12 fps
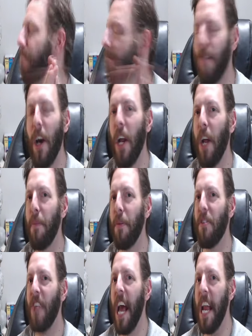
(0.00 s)

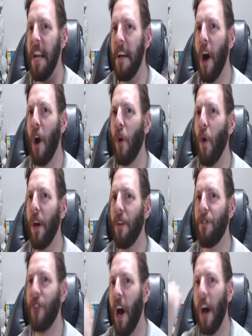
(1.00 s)
100% Akoya
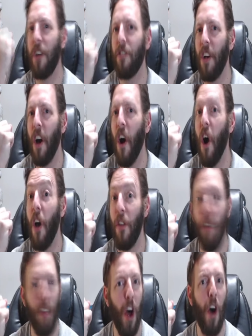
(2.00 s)
stocks
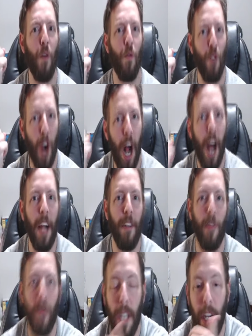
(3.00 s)
on the
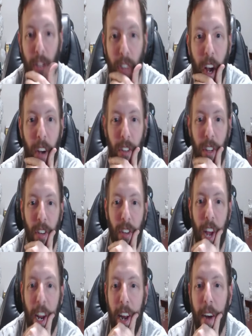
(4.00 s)
rise. We got stocks in this
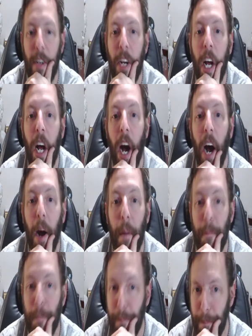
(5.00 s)
guy
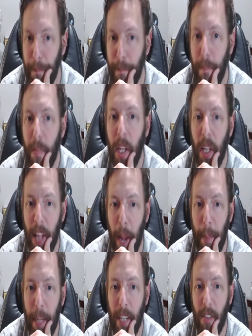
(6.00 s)
now.
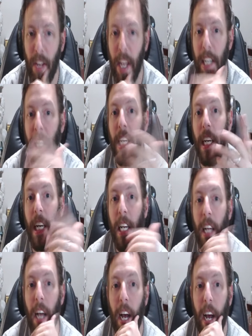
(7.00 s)
That being said,
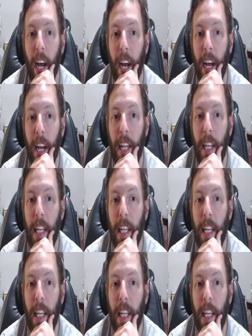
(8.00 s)
the